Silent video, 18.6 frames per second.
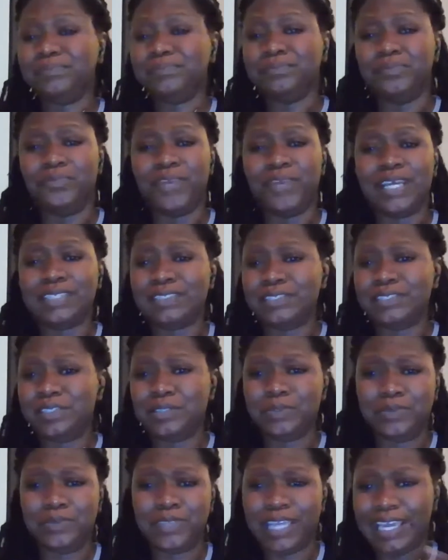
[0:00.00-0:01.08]

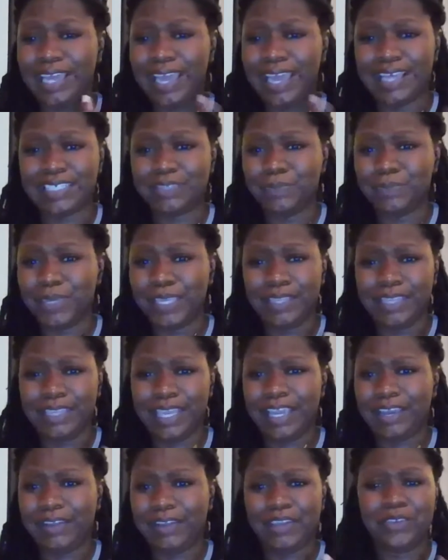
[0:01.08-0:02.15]
residue that has been
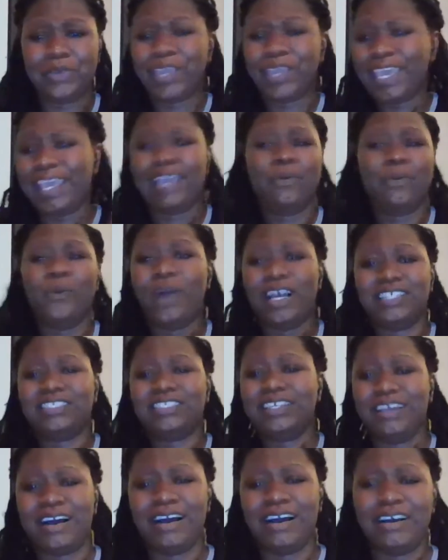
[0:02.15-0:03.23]
there. You can't wash
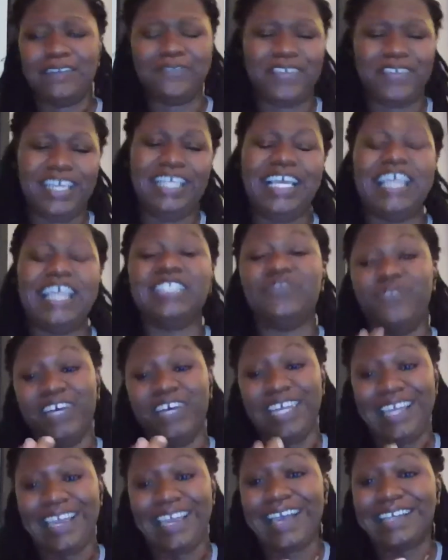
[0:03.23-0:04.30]
it off. It's funny.